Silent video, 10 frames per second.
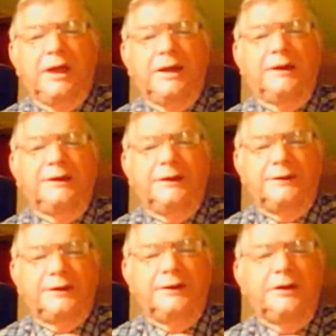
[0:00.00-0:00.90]

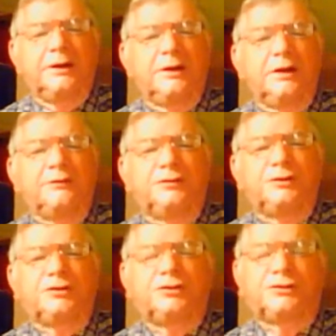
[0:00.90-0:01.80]
And then he left
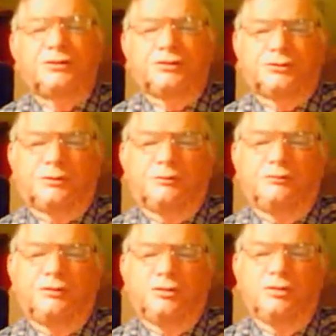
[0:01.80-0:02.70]
this
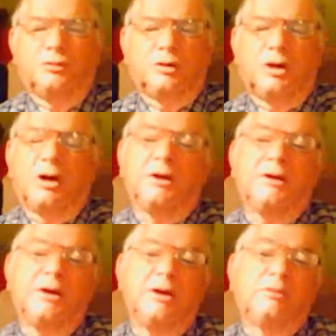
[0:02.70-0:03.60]
system for you and
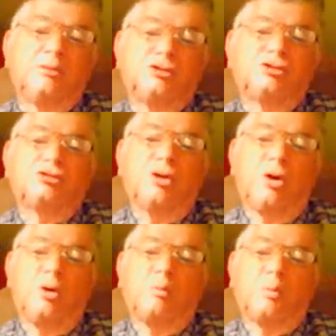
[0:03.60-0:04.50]
I, which is
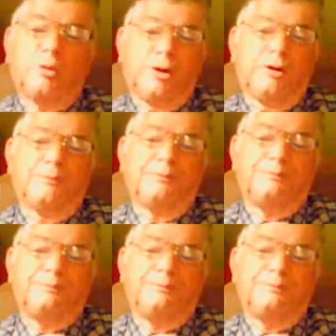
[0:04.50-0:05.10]
called prayer